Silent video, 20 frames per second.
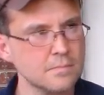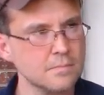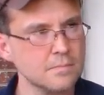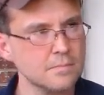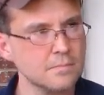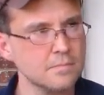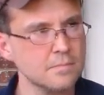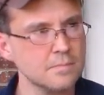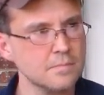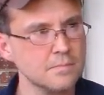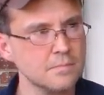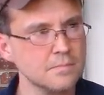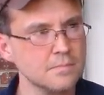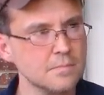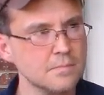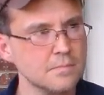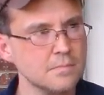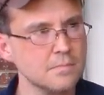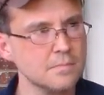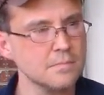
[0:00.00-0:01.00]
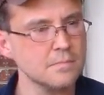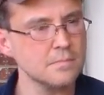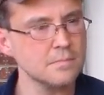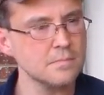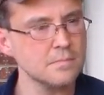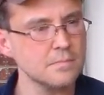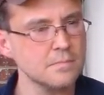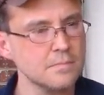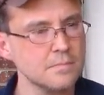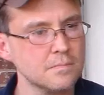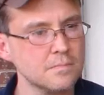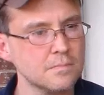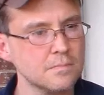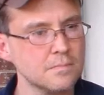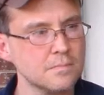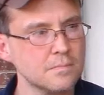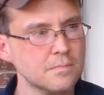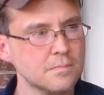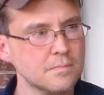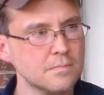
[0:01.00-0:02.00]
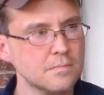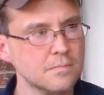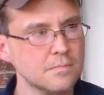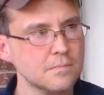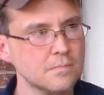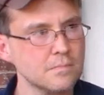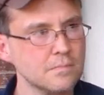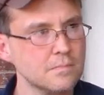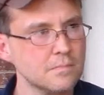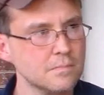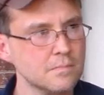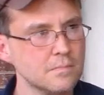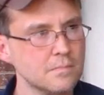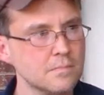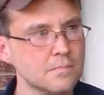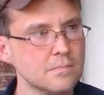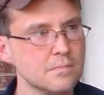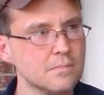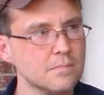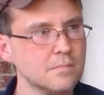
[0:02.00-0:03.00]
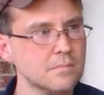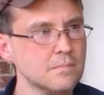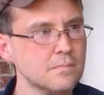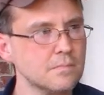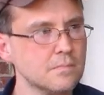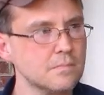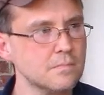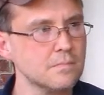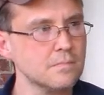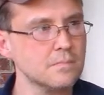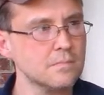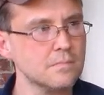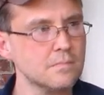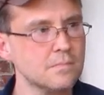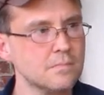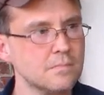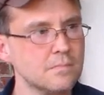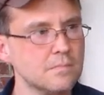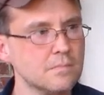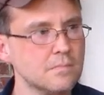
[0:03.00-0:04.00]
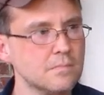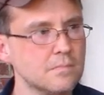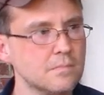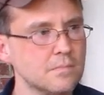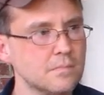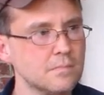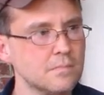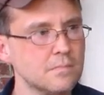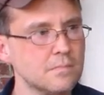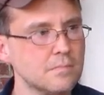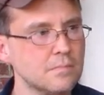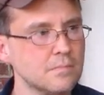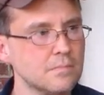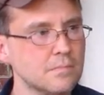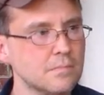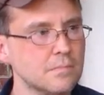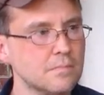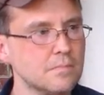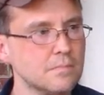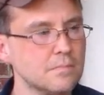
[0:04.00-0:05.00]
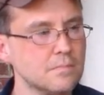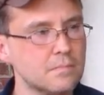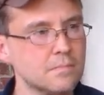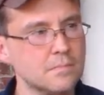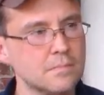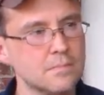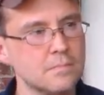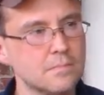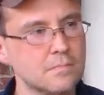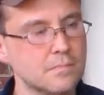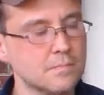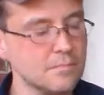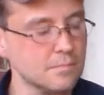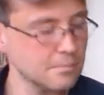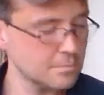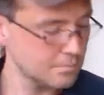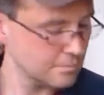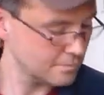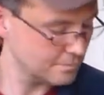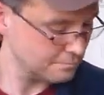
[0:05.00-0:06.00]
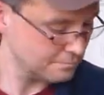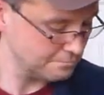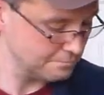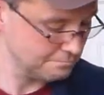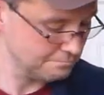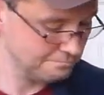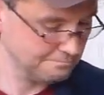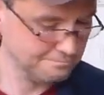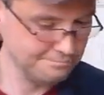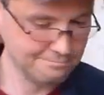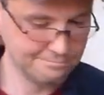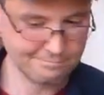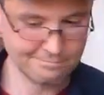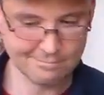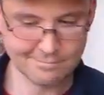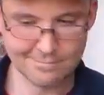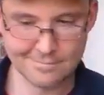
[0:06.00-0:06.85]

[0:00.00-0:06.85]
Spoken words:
This person isn't speaking.